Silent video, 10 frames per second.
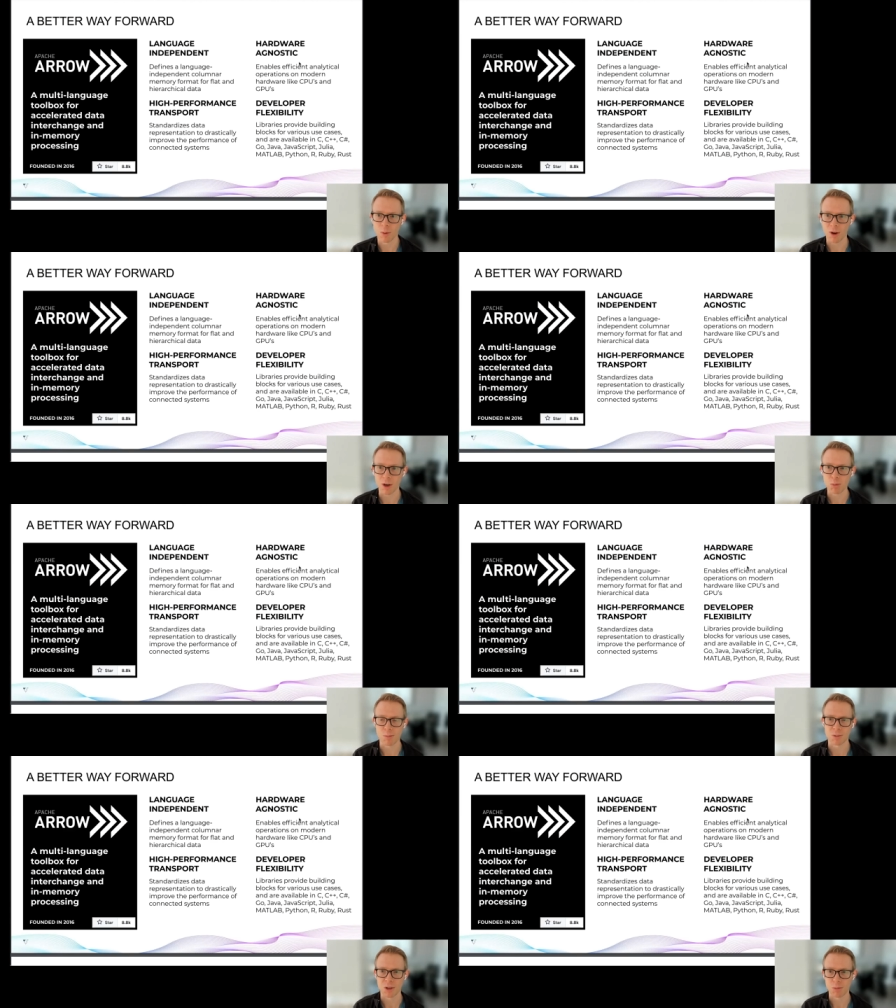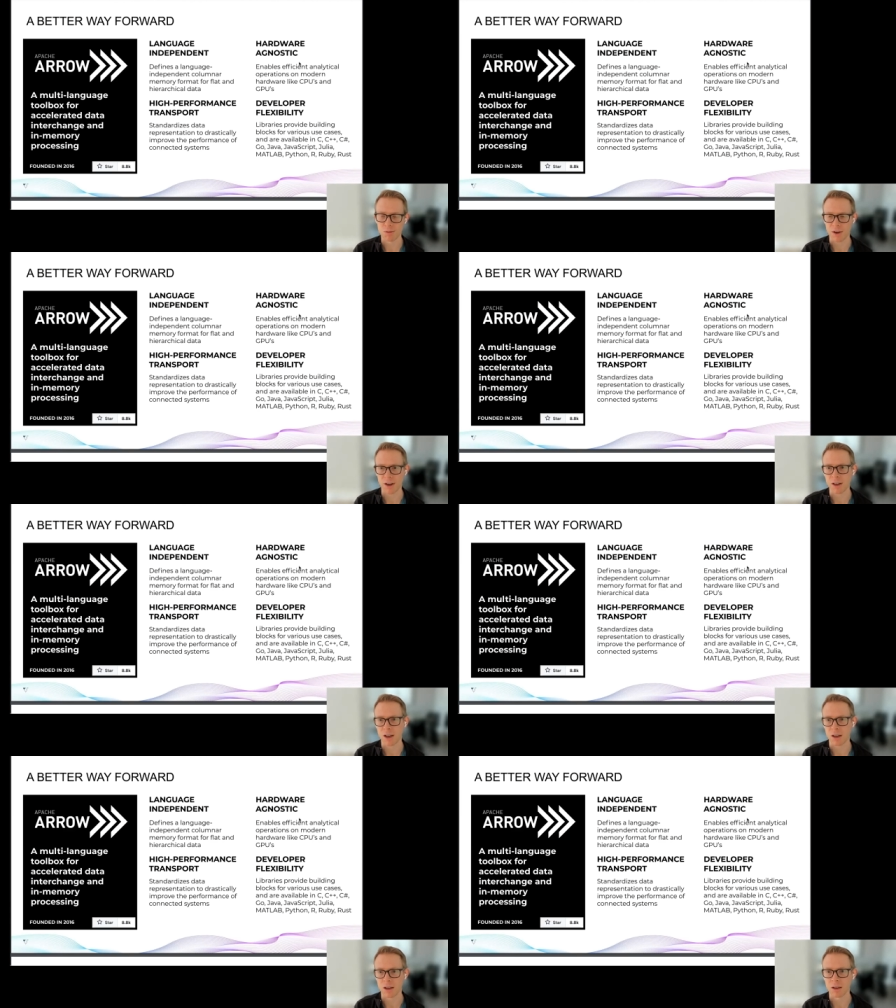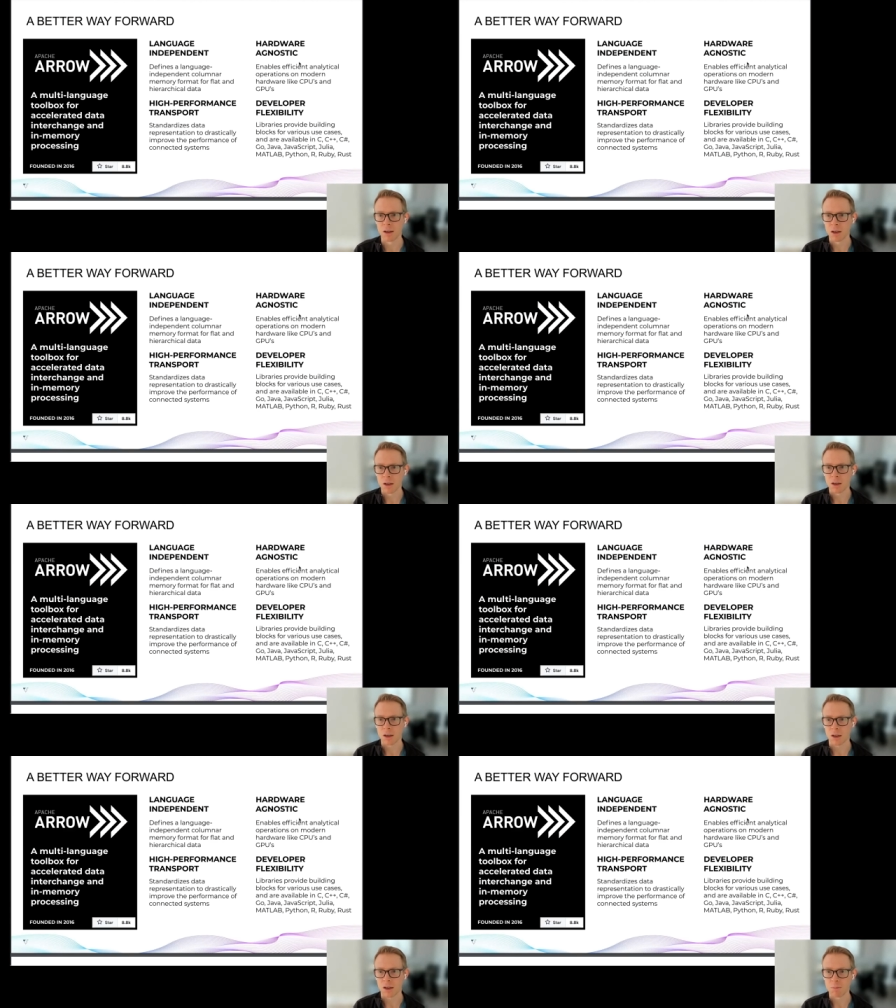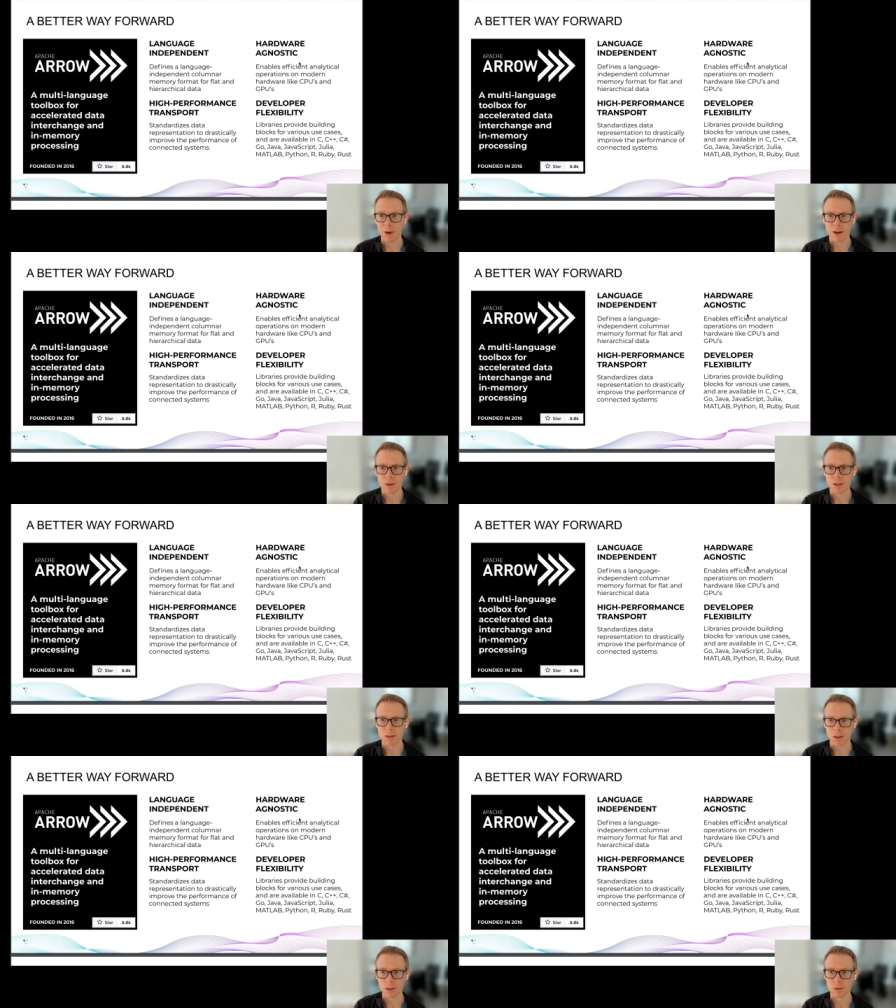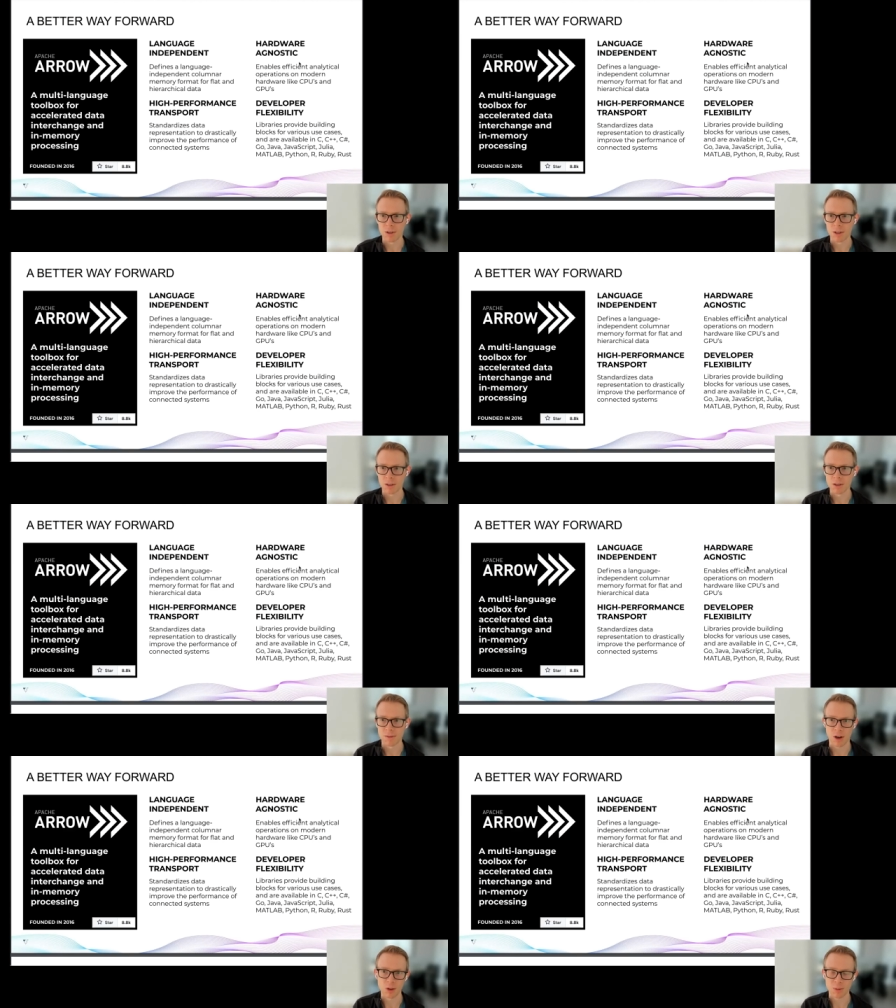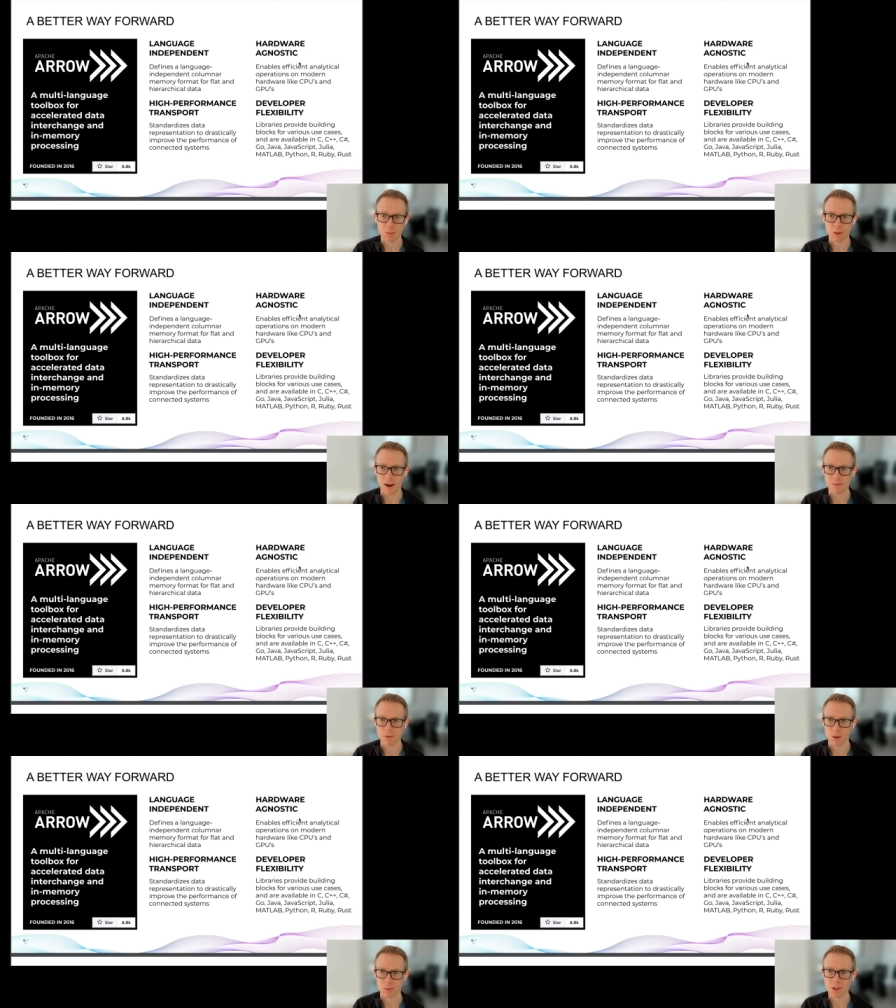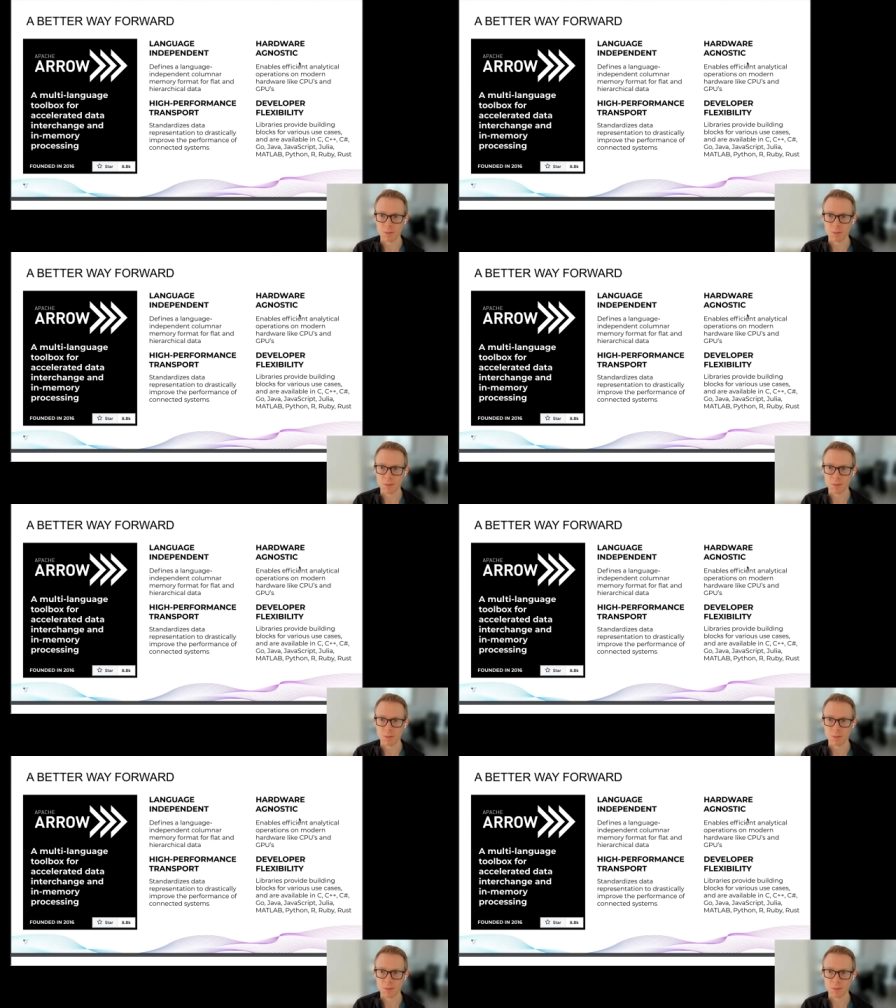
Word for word: we wanted to provide a uh, batteries included development platform